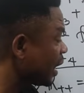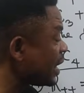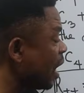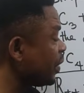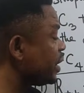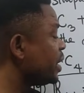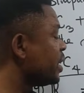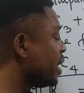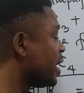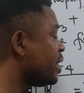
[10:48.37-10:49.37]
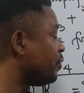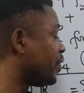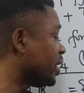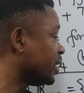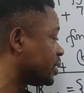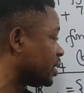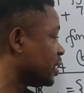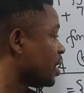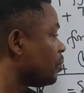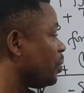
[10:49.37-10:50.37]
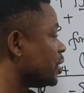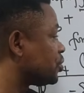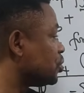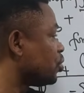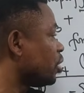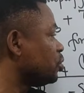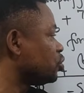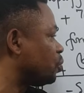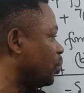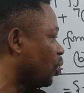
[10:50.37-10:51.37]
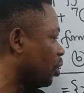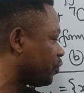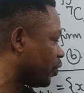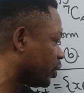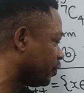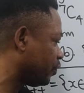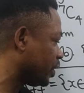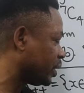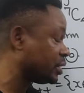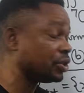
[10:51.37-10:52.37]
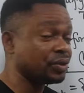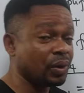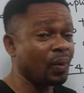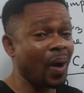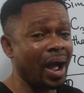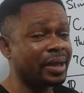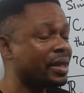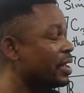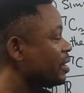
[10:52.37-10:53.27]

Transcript: Now in infinity, please, you don't use block for infinity. Do you know why?